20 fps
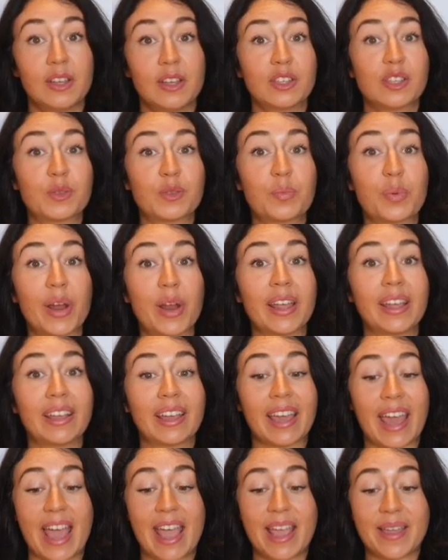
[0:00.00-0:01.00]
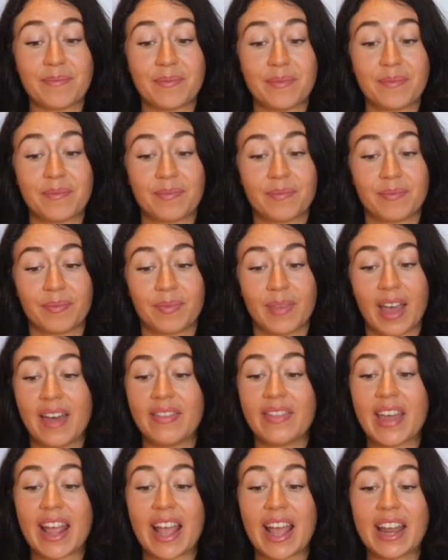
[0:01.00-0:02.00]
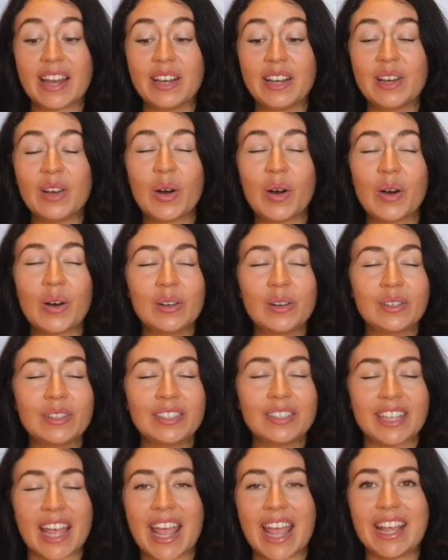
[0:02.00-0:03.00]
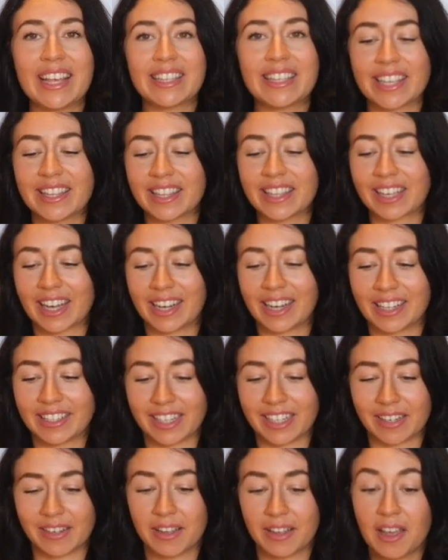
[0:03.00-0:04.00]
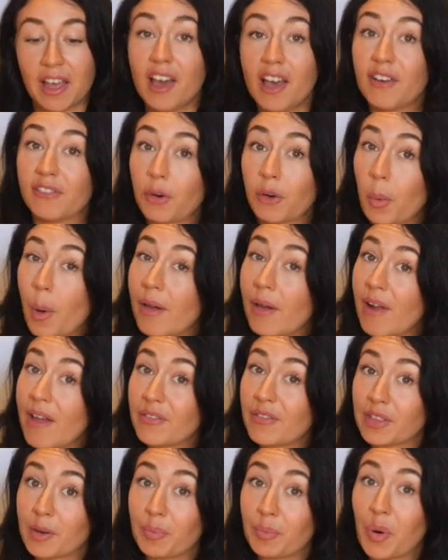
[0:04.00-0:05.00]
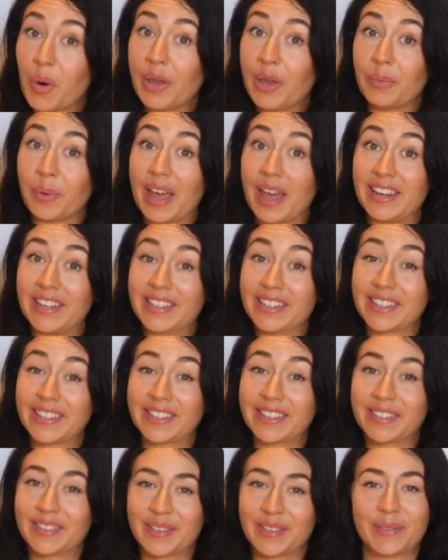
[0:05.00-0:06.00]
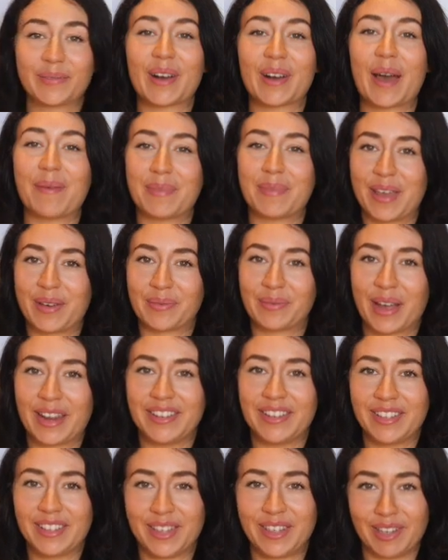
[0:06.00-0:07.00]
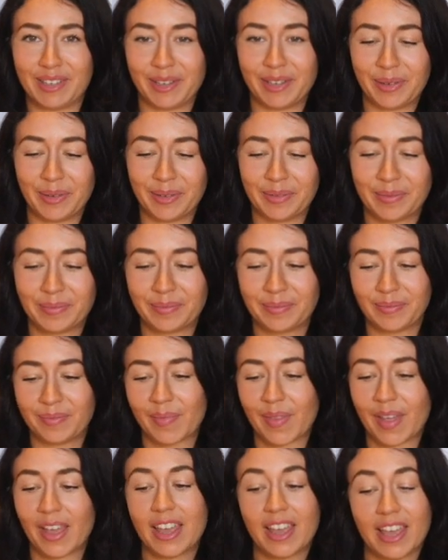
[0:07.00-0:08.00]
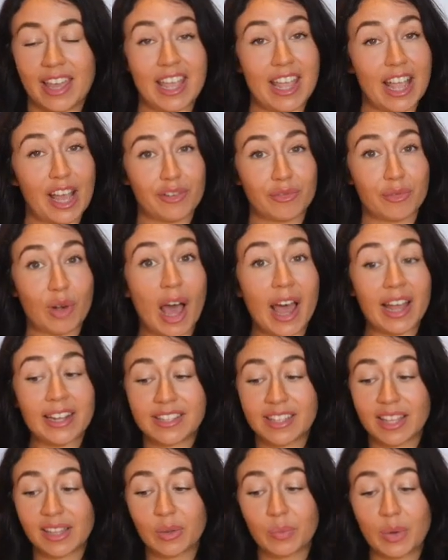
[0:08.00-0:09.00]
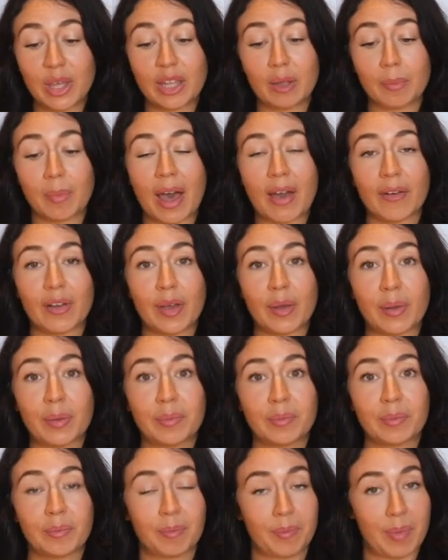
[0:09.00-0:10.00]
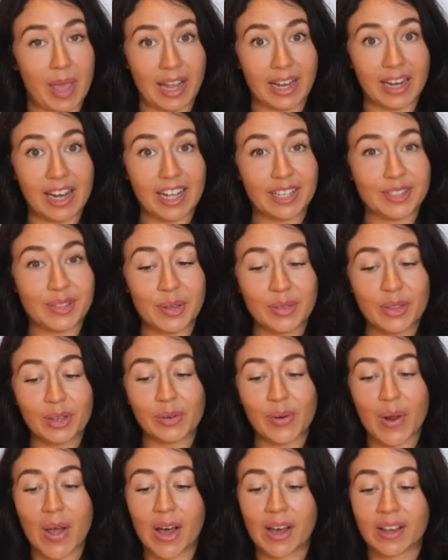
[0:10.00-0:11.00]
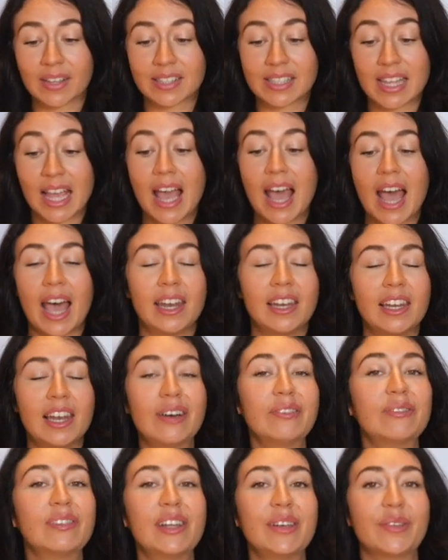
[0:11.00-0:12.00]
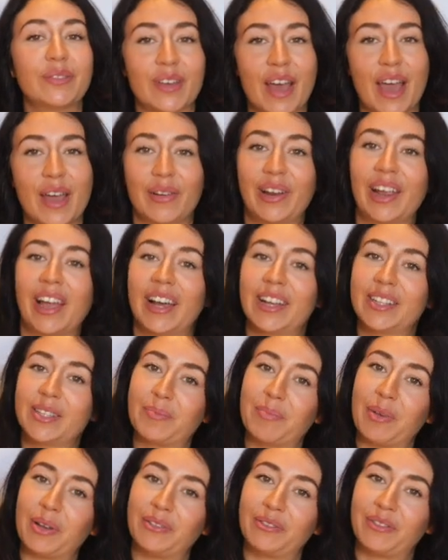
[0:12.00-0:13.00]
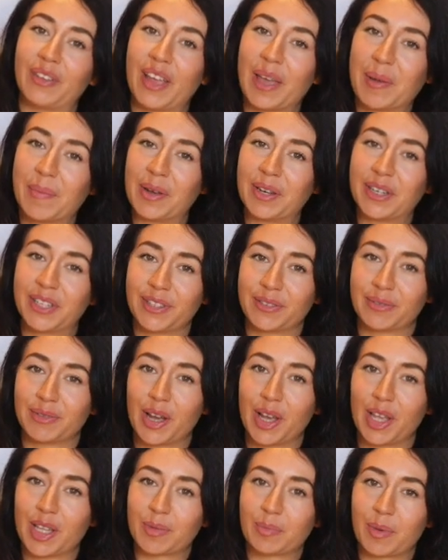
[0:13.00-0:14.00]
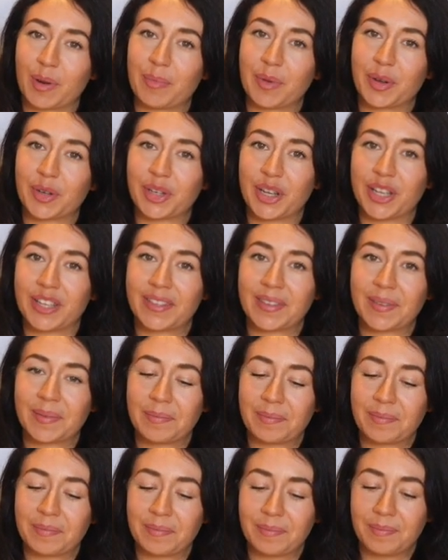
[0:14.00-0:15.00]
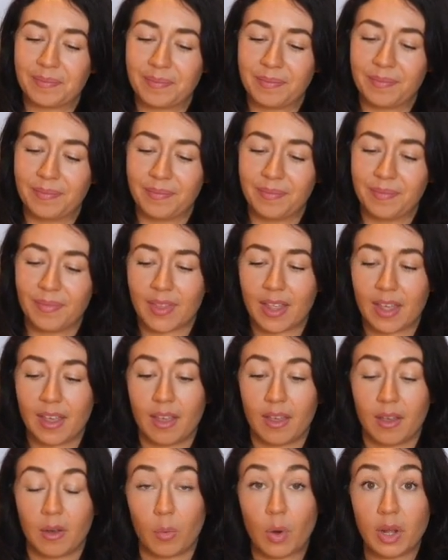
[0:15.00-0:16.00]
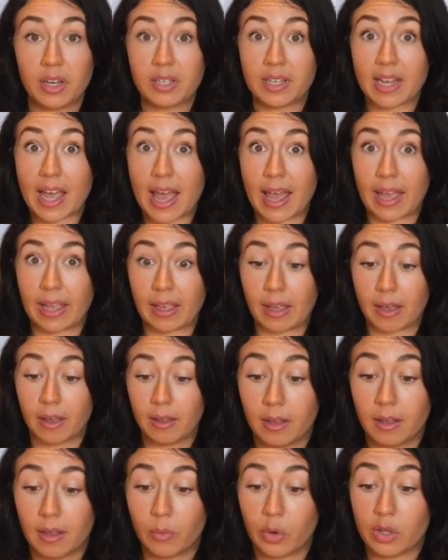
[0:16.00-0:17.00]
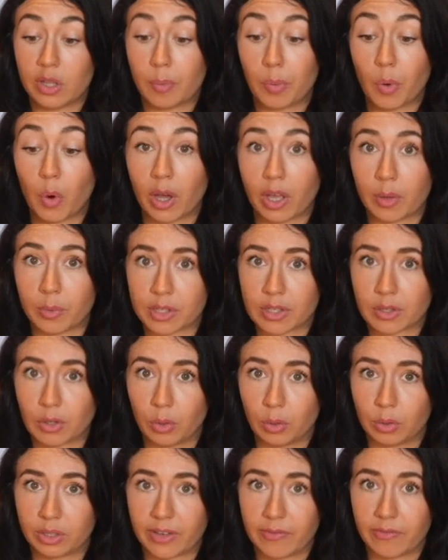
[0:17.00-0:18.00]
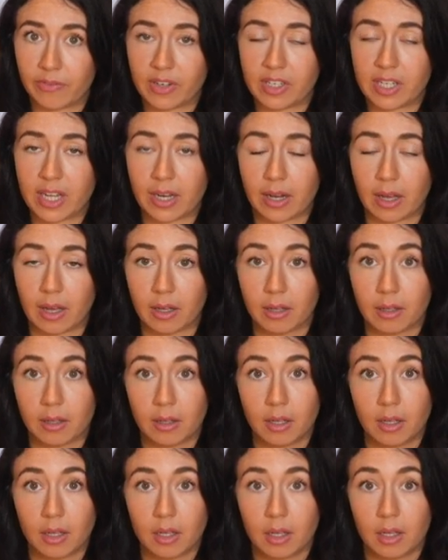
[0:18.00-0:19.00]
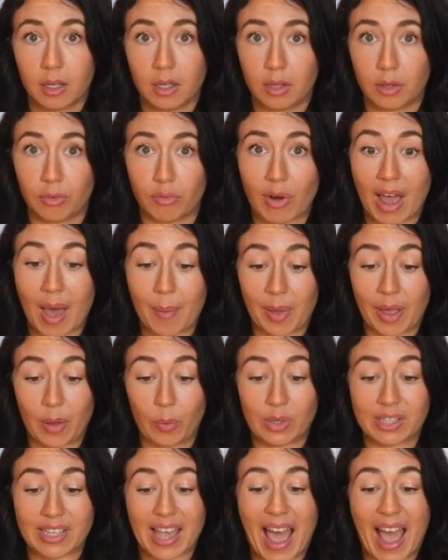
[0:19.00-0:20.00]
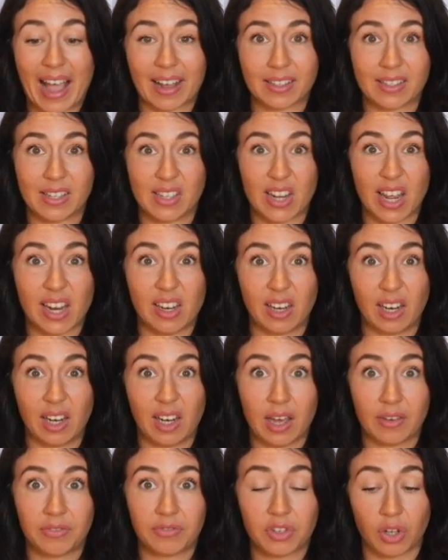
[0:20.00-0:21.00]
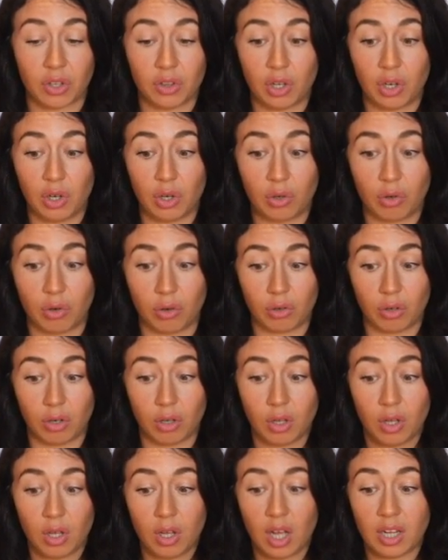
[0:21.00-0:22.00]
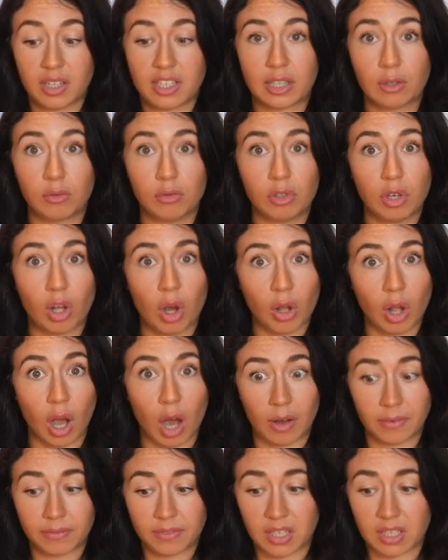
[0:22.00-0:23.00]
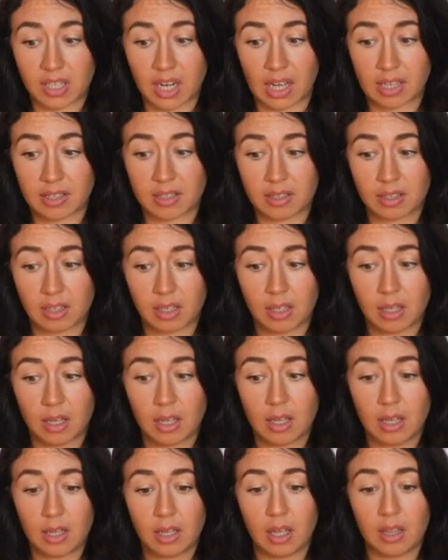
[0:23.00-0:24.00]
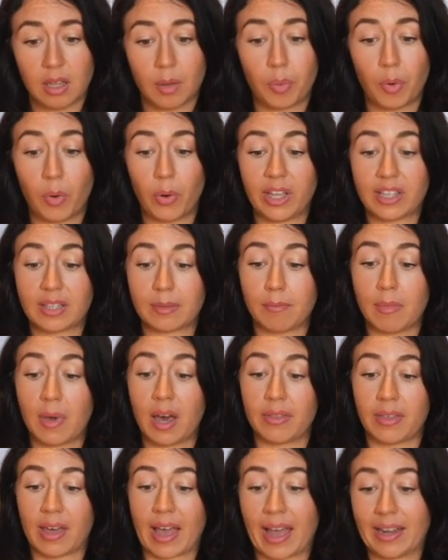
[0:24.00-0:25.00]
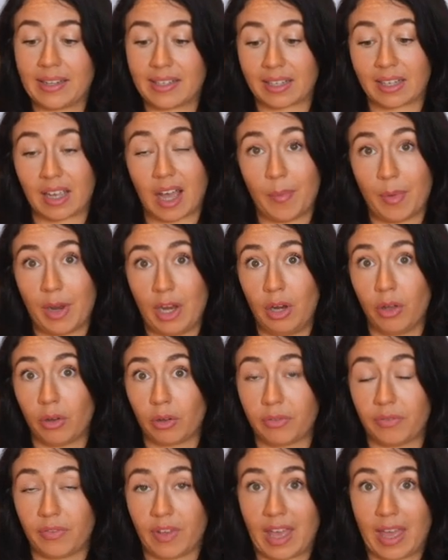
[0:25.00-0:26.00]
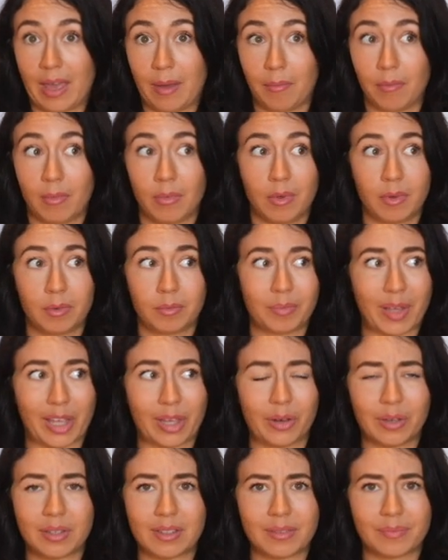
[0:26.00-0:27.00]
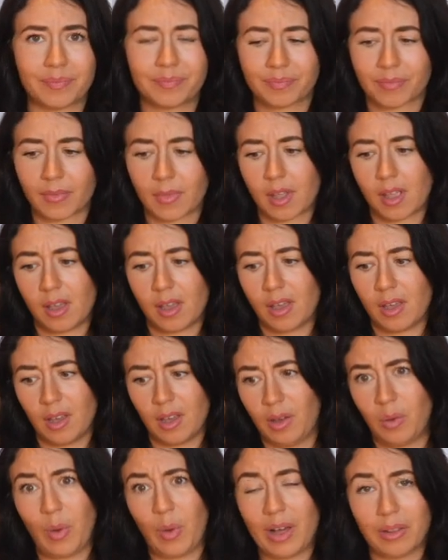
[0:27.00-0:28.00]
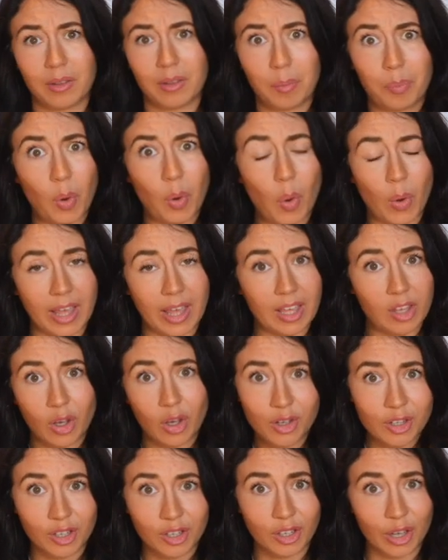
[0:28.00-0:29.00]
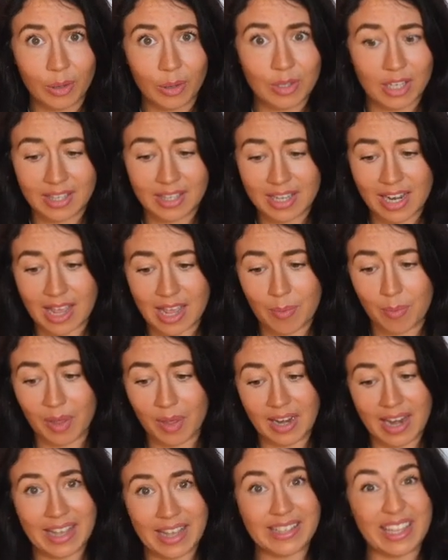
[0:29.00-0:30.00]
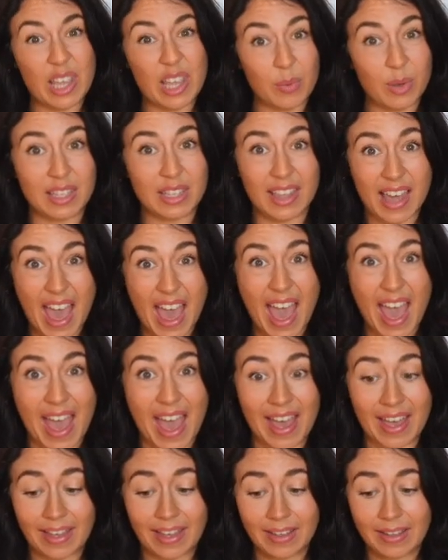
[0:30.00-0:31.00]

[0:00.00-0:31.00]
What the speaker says: Spring came, and they had long days in the garden, for wherever the boy went, the rabbit went too. He had rides in the wheelbarrow, picnics on the grass, and lovely fairy huts built for him under the raspberry bushes. One day, when the boy was called in for dinner, the rabbit was accidentally left on the lawn until long after dusk, and the boy's mother had to come and look for him because, well, the boy couldn't go to sleep unless he was there.